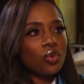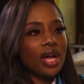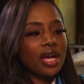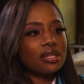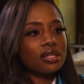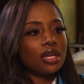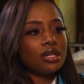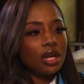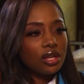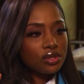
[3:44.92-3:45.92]
why I
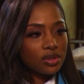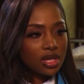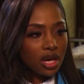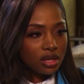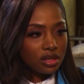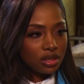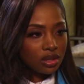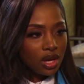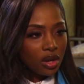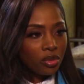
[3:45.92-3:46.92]
said society,
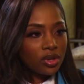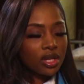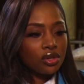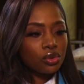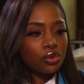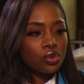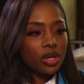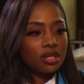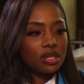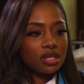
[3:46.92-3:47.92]
because I don't
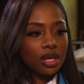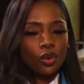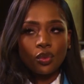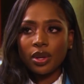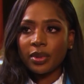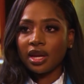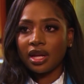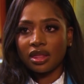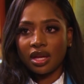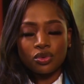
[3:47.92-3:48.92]
want to say, oh, women are
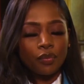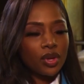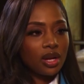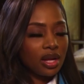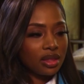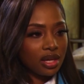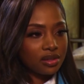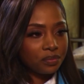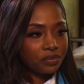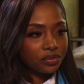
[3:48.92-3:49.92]
like that or men are like
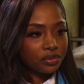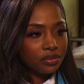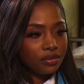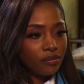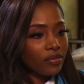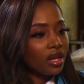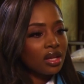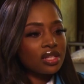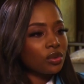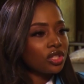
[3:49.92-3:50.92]
that.
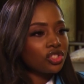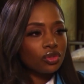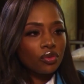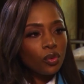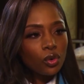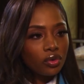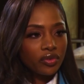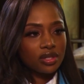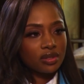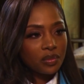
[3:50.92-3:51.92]
It's a question of all of
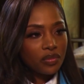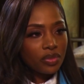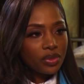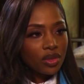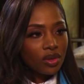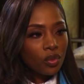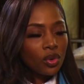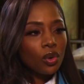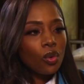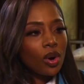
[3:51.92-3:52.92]
us.
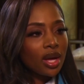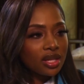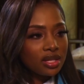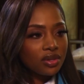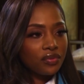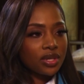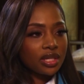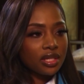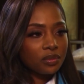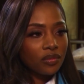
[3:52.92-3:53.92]
We're all wired
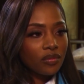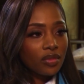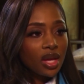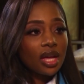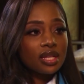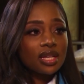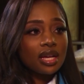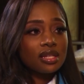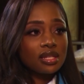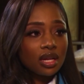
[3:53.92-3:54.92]
differently. Hence,
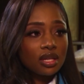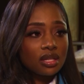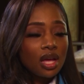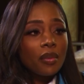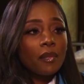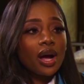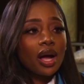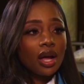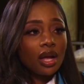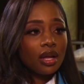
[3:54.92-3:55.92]
I said
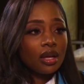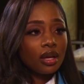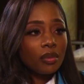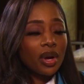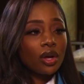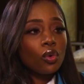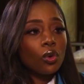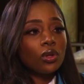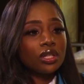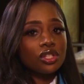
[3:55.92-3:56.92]
my
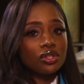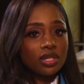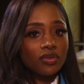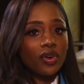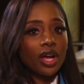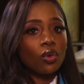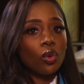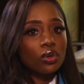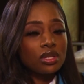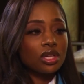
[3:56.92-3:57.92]
goal is to defy
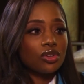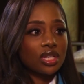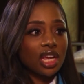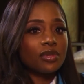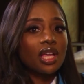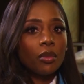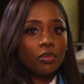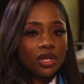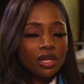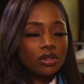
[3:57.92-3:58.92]
all stereotypes
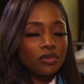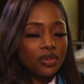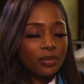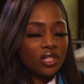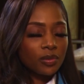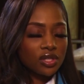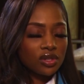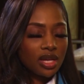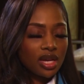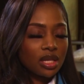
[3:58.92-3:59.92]
pinned on females by
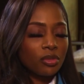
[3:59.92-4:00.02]
society.